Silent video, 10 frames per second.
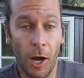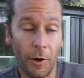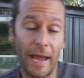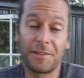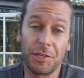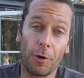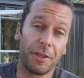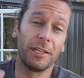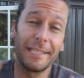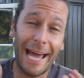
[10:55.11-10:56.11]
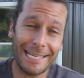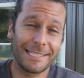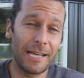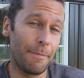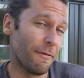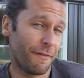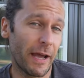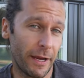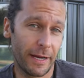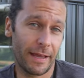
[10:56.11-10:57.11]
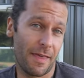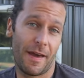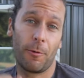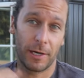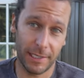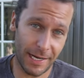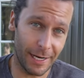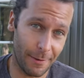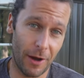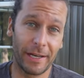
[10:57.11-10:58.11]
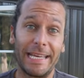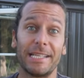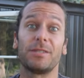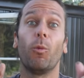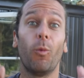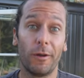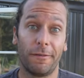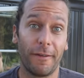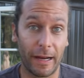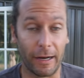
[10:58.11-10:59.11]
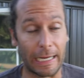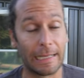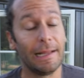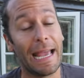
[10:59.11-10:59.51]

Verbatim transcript: Okay, so the last type of firing that we're gonna talk about is wood firing.